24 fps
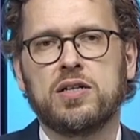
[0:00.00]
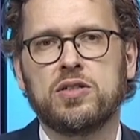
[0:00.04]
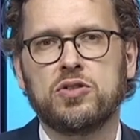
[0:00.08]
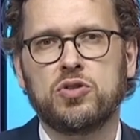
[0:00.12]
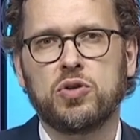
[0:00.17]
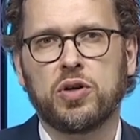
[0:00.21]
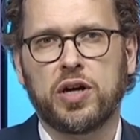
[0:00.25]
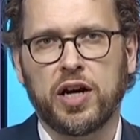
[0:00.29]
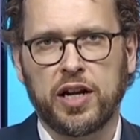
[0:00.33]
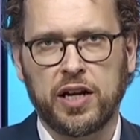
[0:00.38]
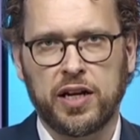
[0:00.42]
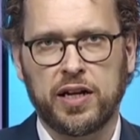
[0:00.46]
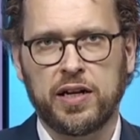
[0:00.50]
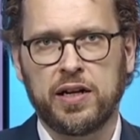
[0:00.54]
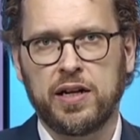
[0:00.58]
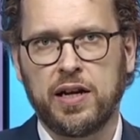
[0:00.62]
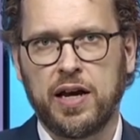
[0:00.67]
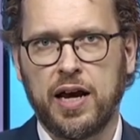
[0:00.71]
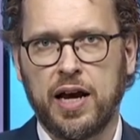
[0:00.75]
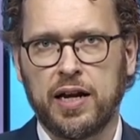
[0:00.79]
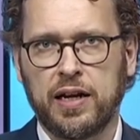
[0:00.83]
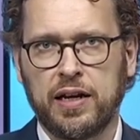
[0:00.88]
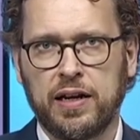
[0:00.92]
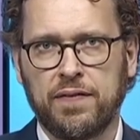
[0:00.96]
to get in
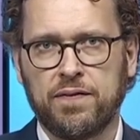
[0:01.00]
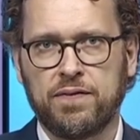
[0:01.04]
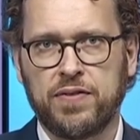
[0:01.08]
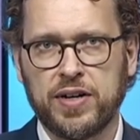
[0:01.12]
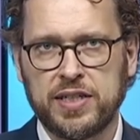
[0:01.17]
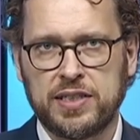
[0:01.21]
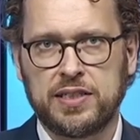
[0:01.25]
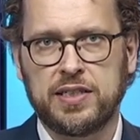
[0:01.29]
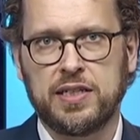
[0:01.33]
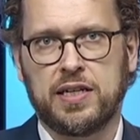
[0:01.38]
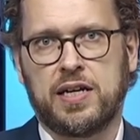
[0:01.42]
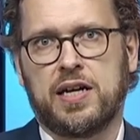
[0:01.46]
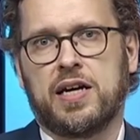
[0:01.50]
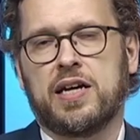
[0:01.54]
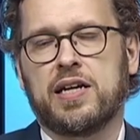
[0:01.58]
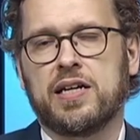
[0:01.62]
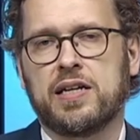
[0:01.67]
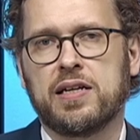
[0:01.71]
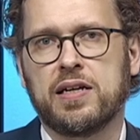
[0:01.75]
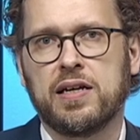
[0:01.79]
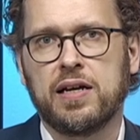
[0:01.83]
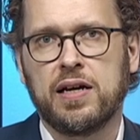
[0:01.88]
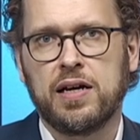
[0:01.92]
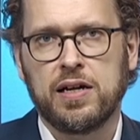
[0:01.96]
and
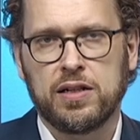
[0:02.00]
investigate